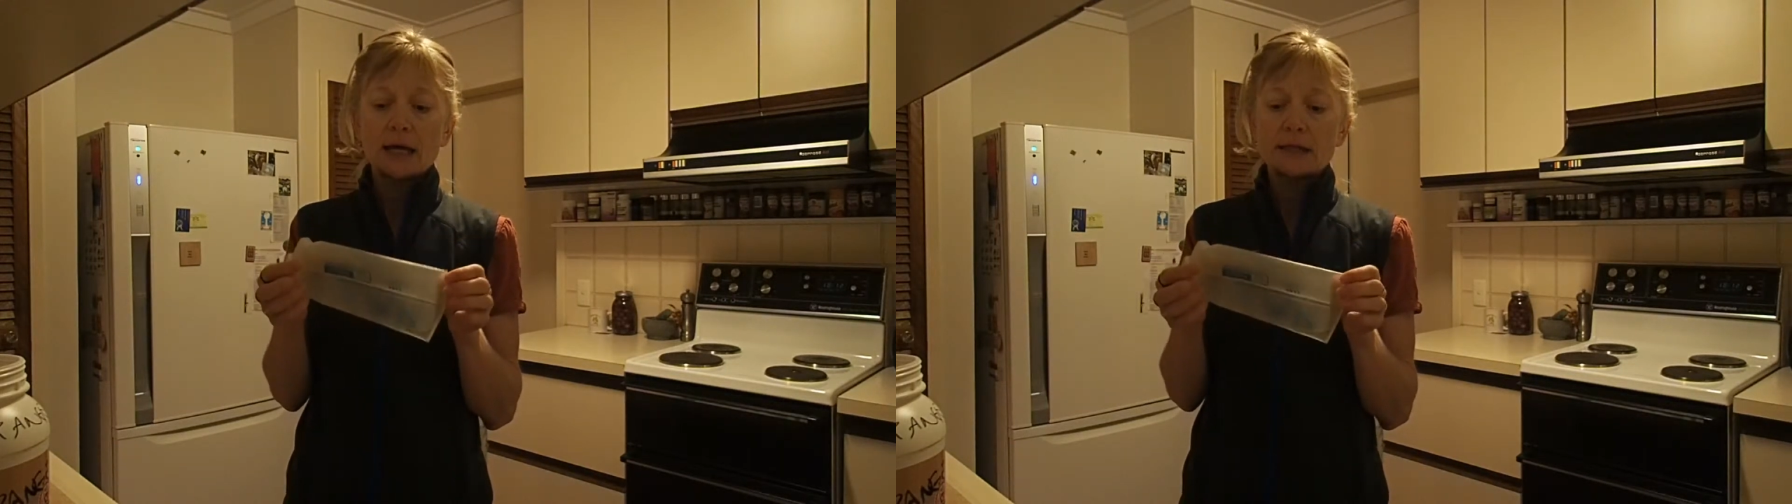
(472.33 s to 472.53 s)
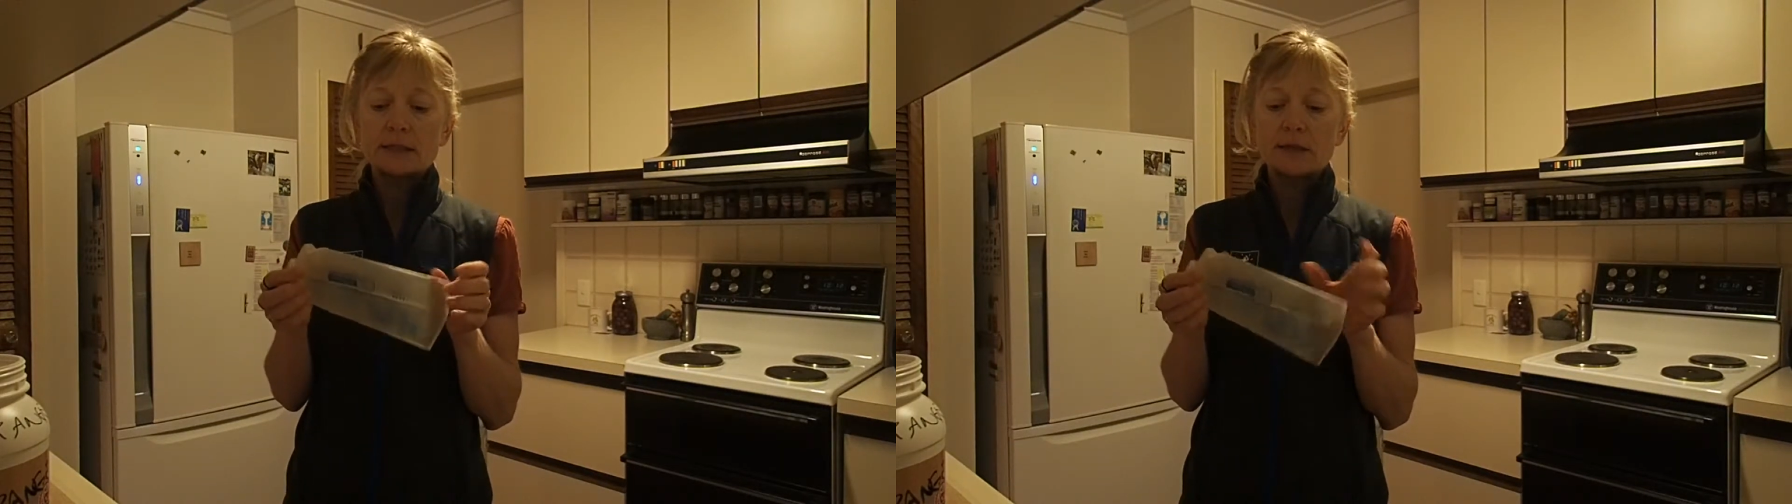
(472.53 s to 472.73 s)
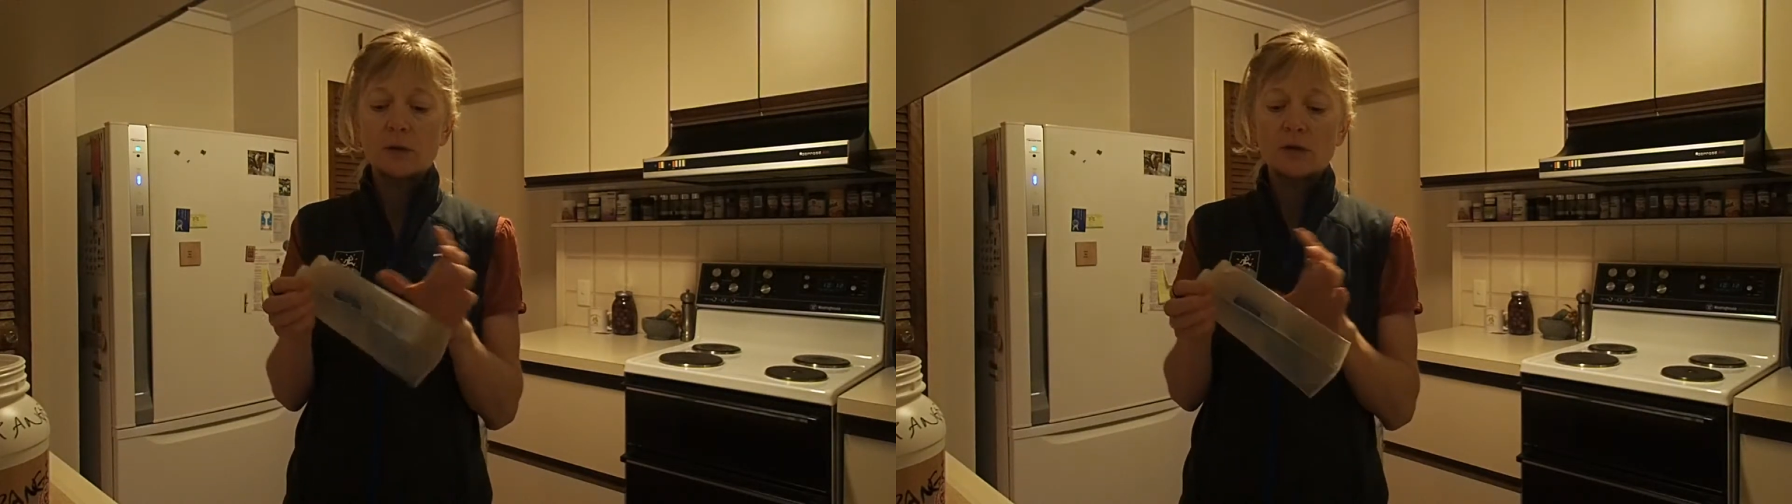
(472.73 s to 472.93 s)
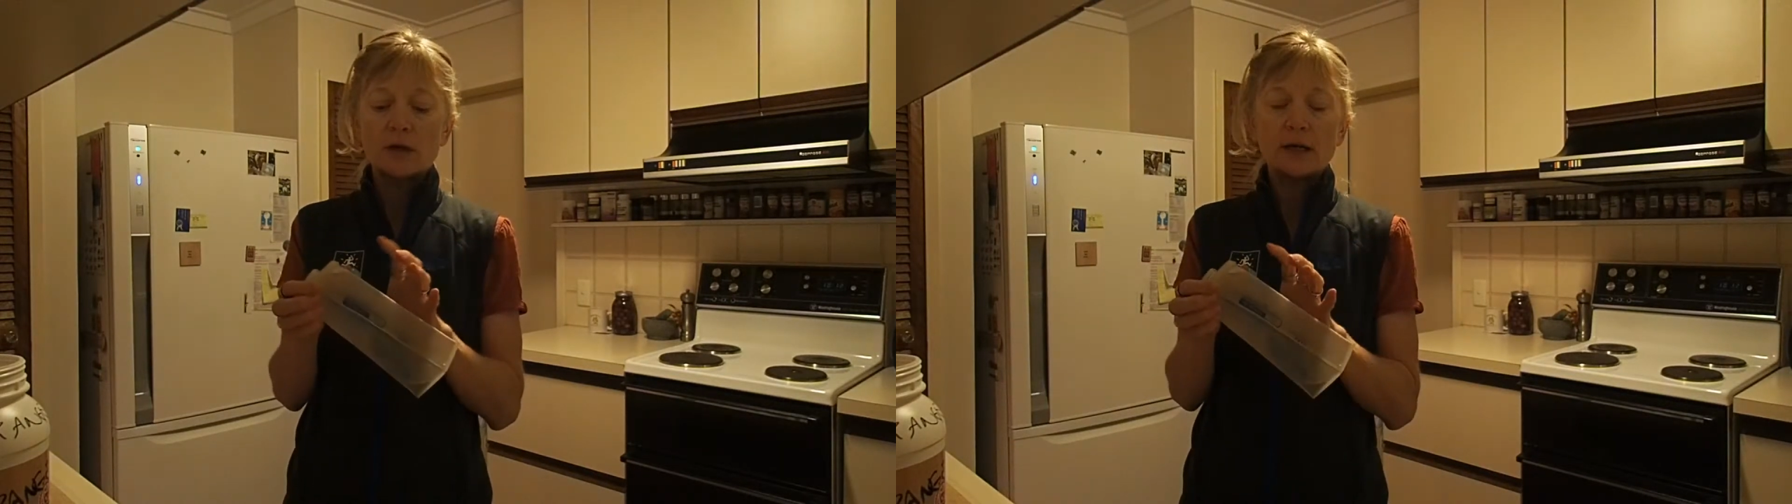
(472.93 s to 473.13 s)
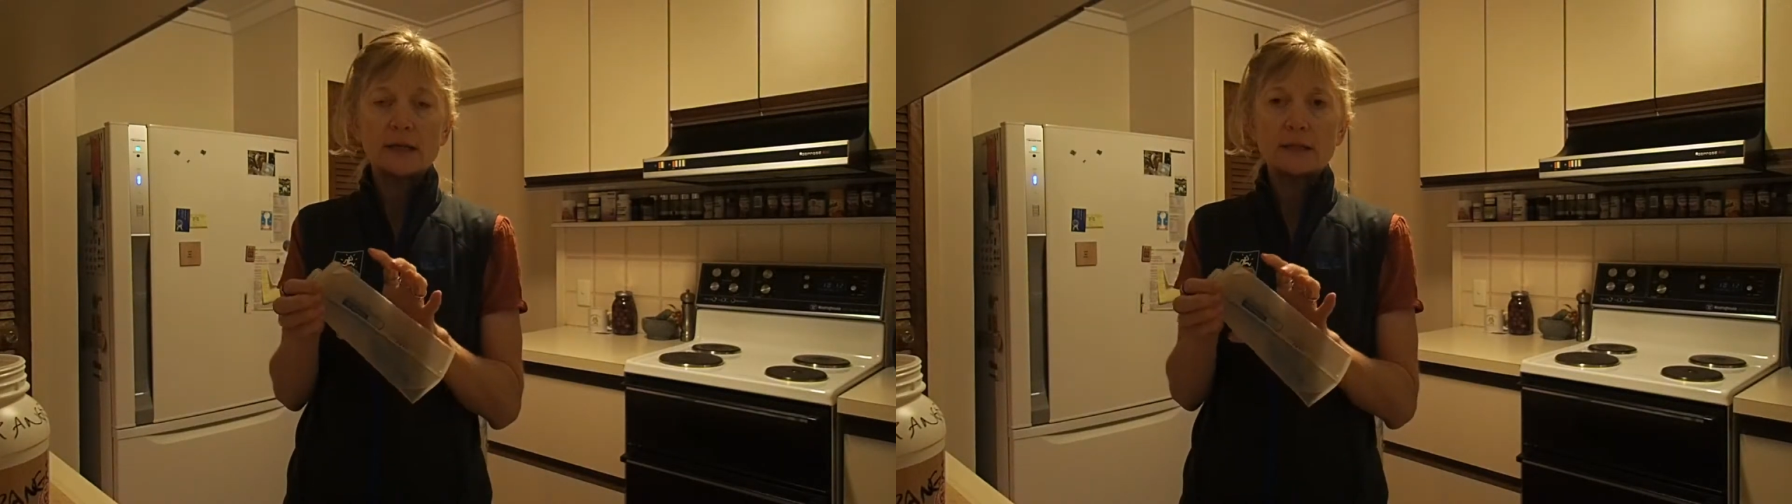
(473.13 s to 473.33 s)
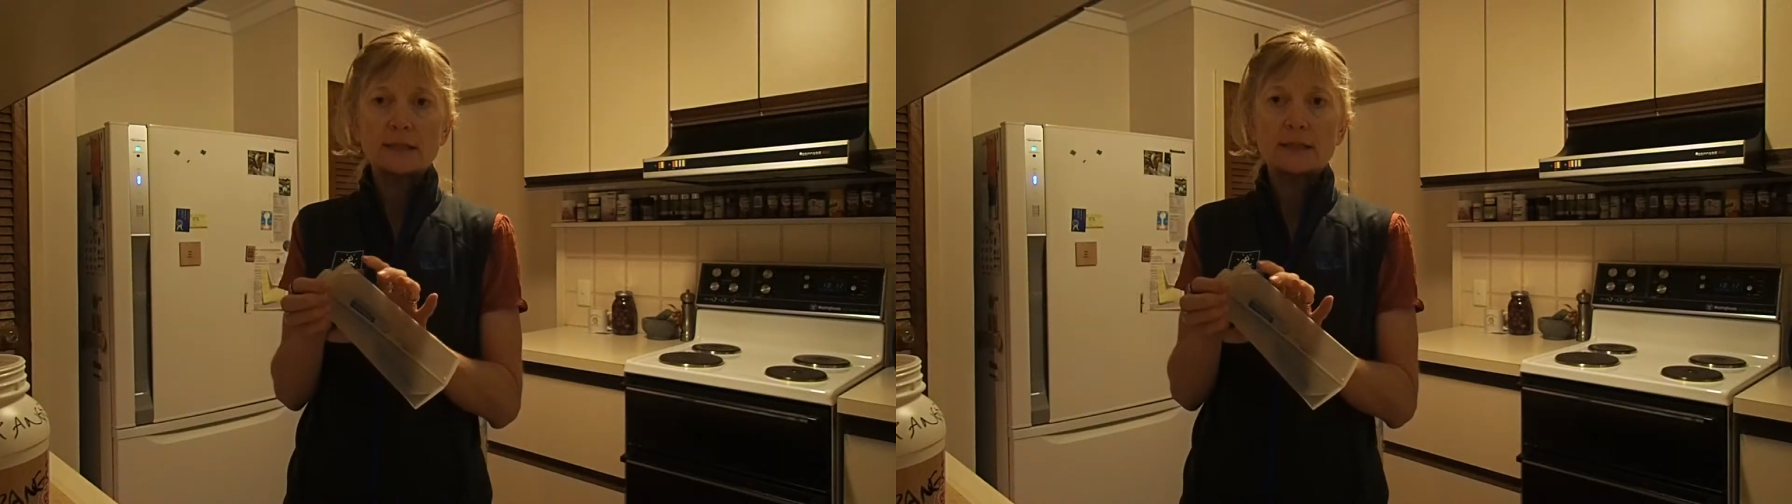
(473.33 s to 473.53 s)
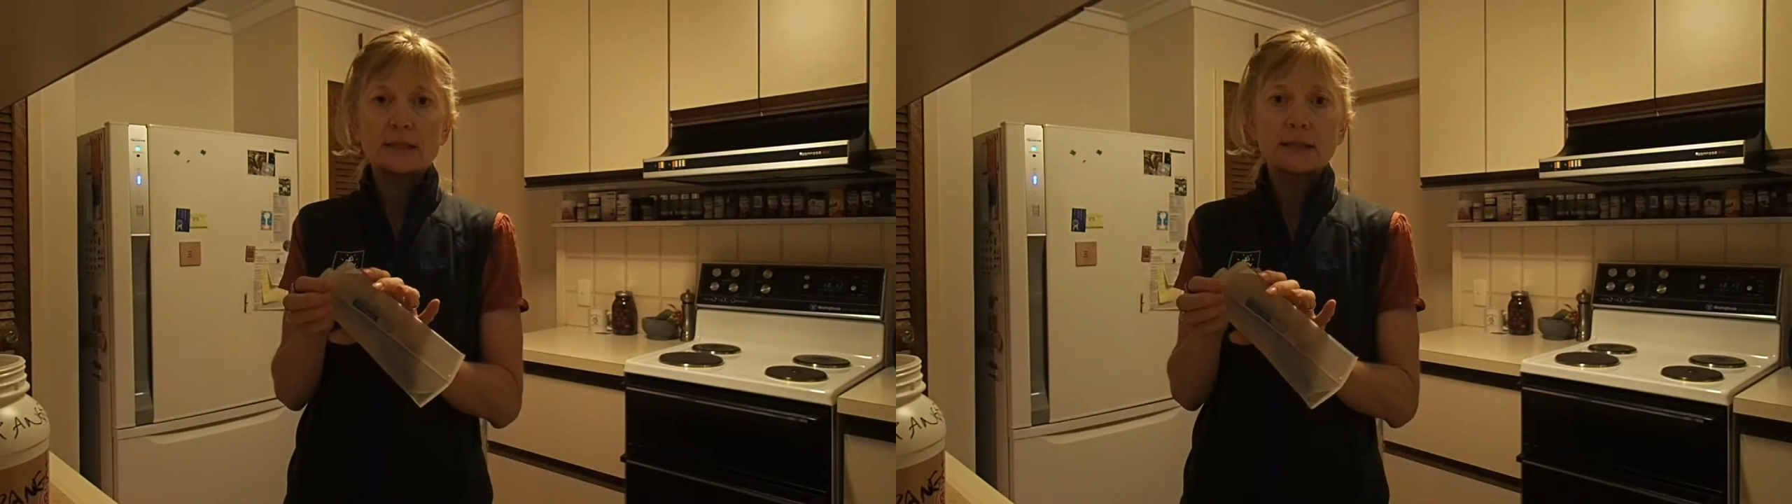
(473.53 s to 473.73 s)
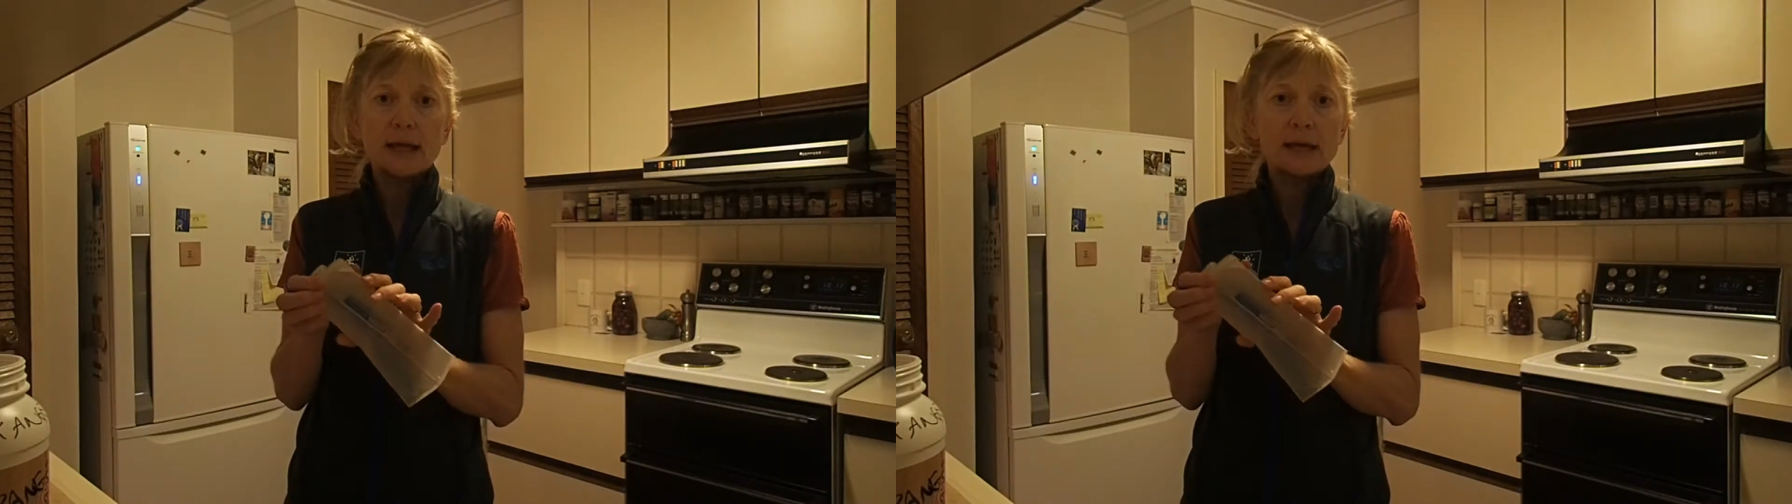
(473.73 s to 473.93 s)
so that
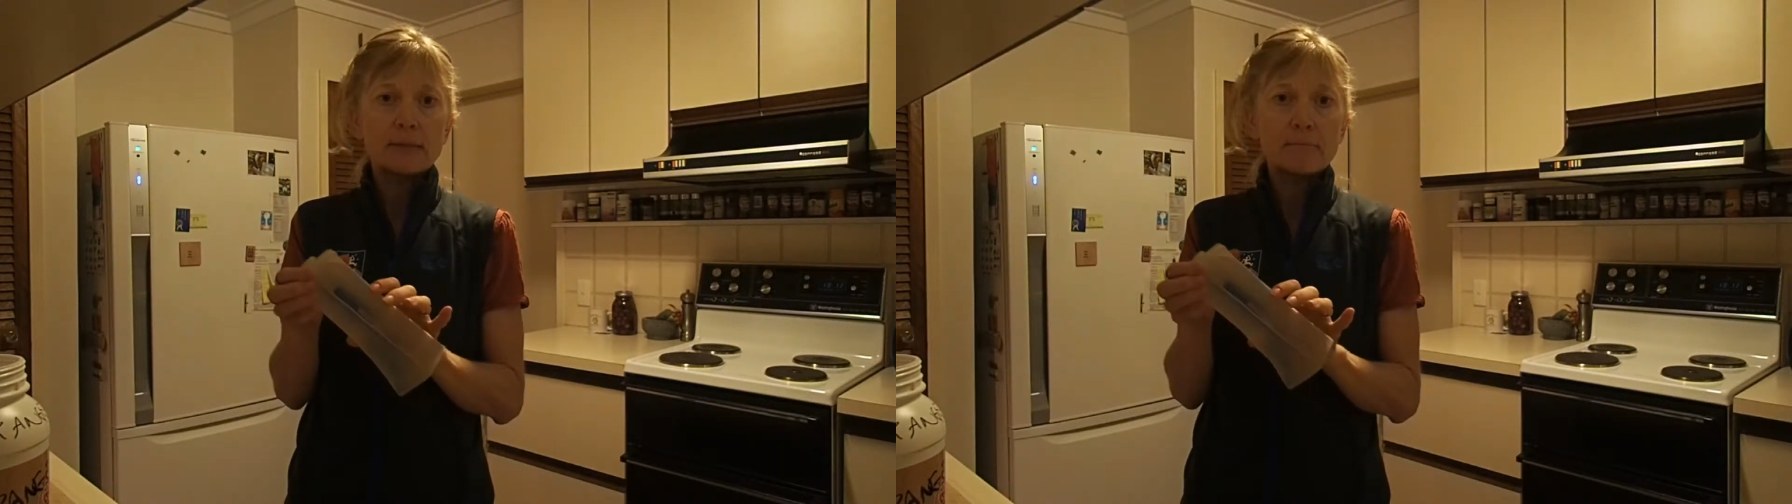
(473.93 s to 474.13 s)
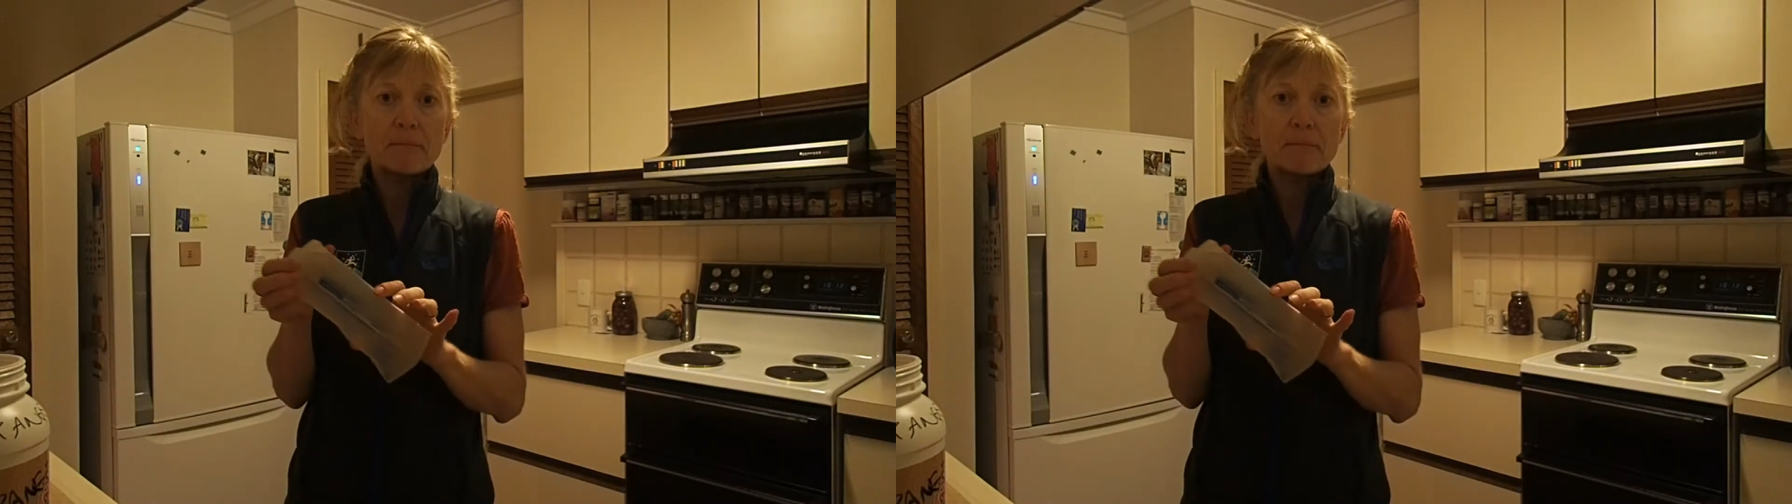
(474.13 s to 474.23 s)
it's like